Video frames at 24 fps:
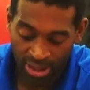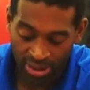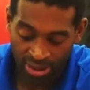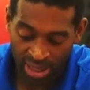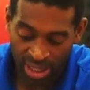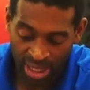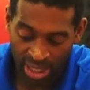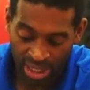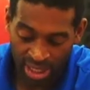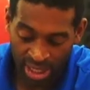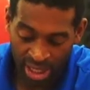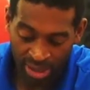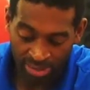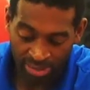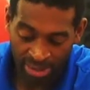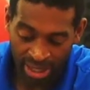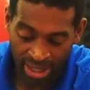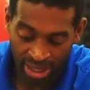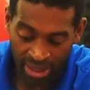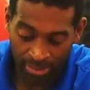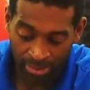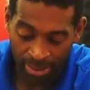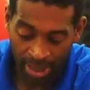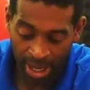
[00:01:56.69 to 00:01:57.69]
then come
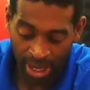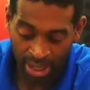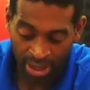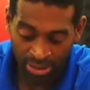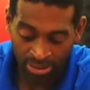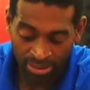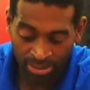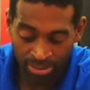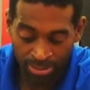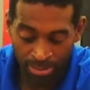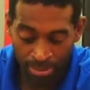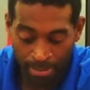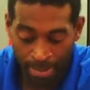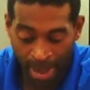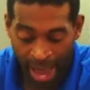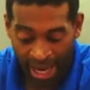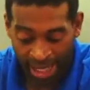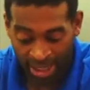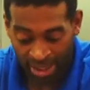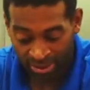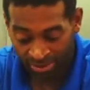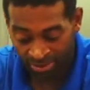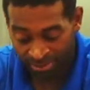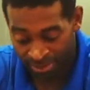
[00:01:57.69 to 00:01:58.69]
at the bottom,
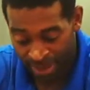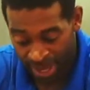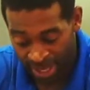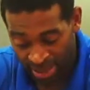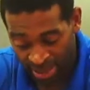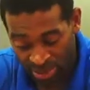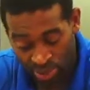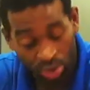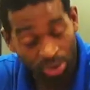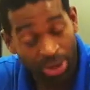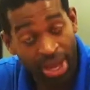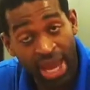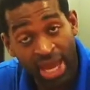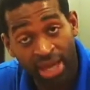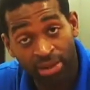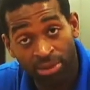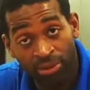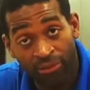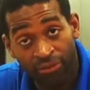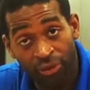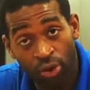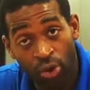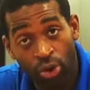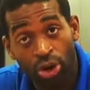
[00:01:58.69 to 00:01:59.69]
back of the base where we had it
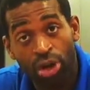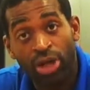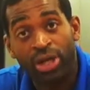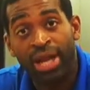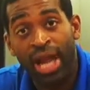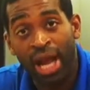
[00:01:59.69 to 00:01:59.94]
before.